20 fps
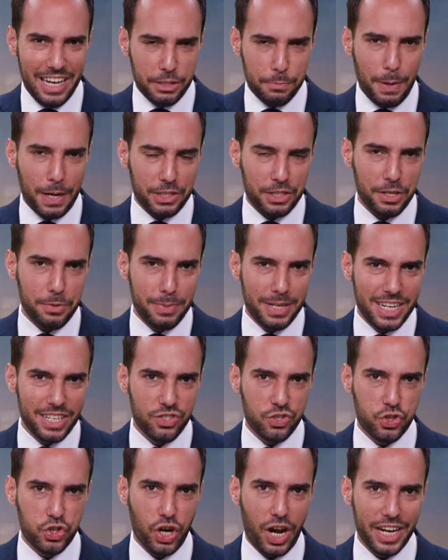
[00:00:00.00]
especially
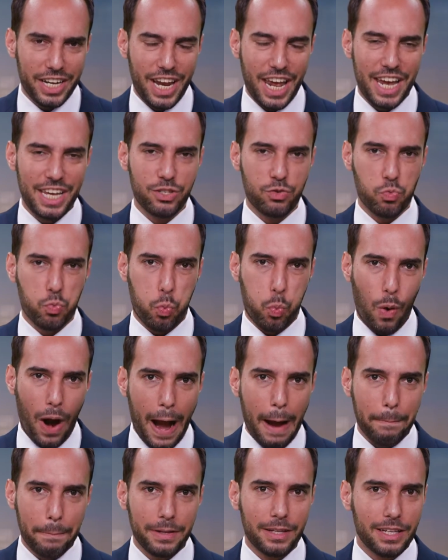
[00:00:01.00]
because China is
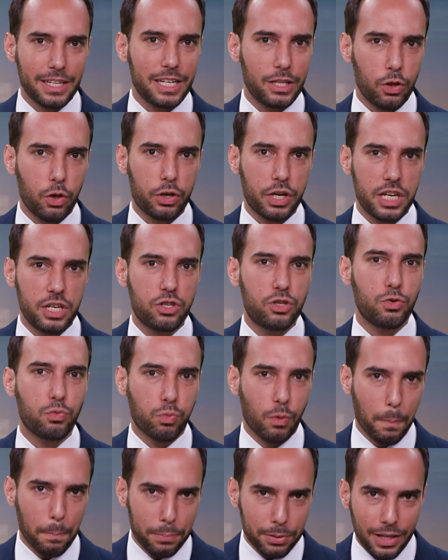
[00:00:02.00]
rapidly looking to
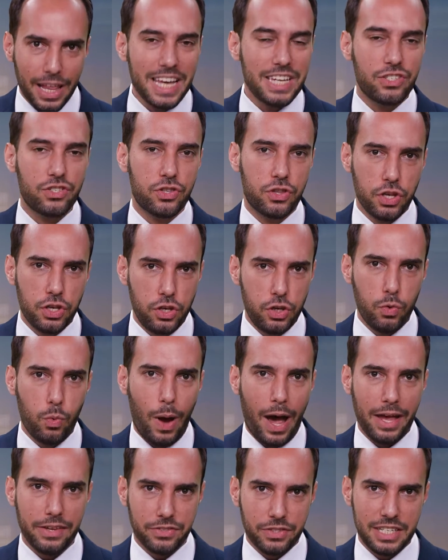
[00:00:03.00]
replace the
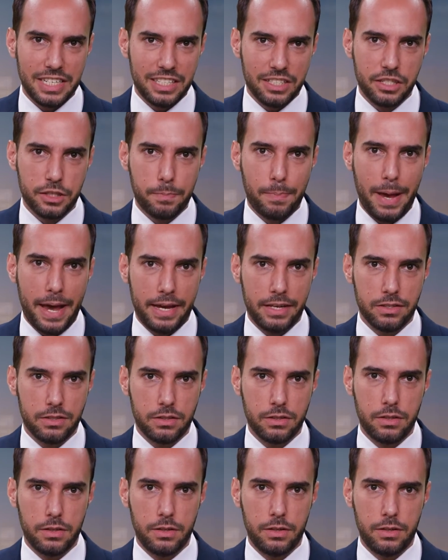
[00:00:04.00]
U.S. in space.